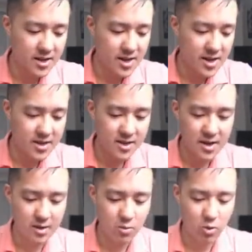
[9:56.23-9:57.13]
land,
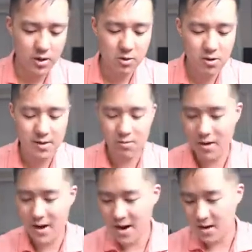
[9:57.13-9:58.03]
and one great
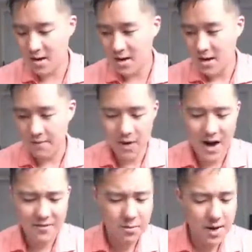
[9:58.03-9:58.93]
rare. For
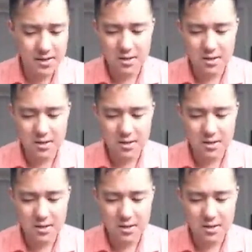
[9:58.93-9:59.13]
half a box,